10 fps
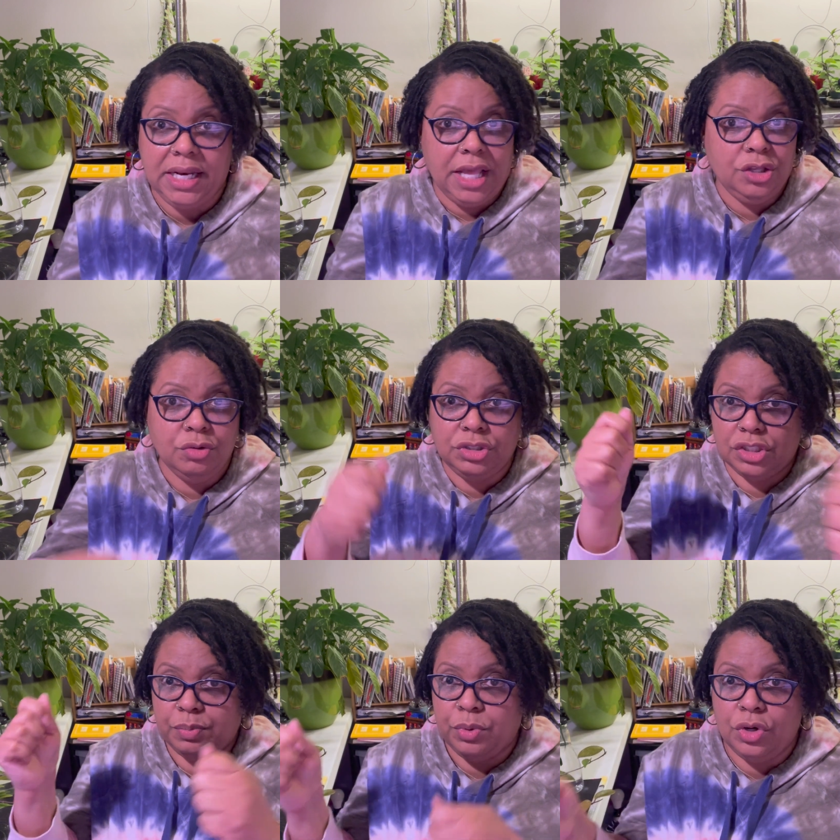And you
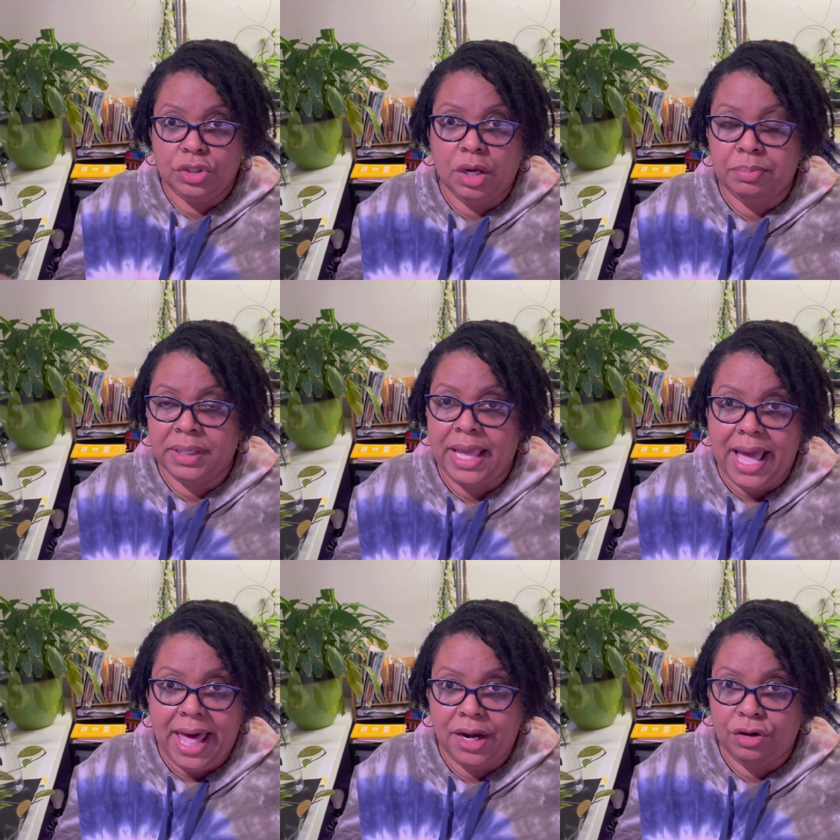just pull your plant
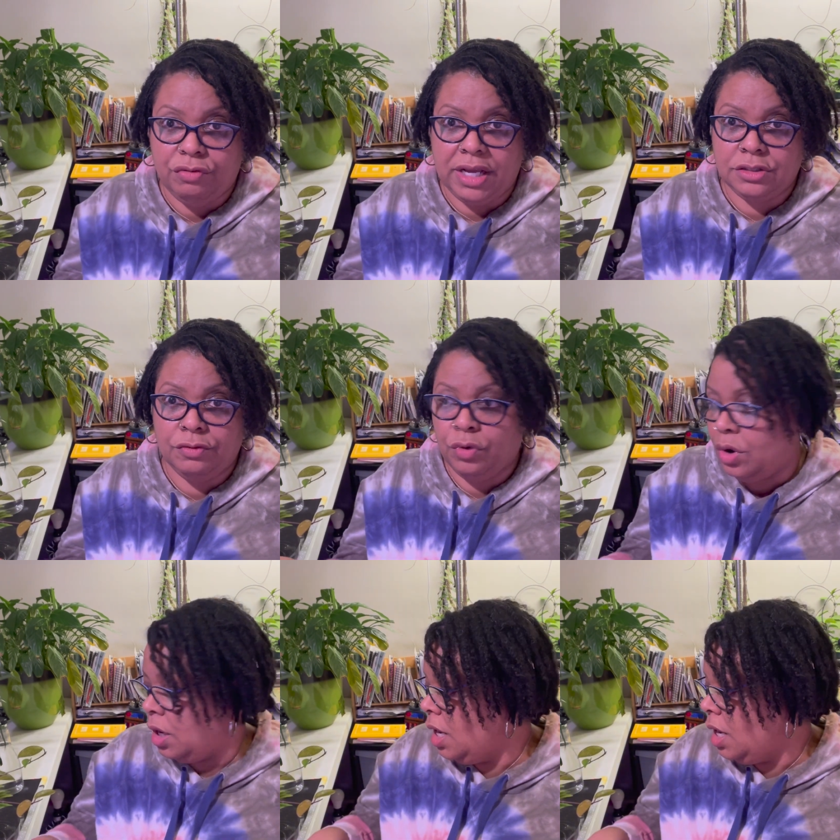out of the reservoir,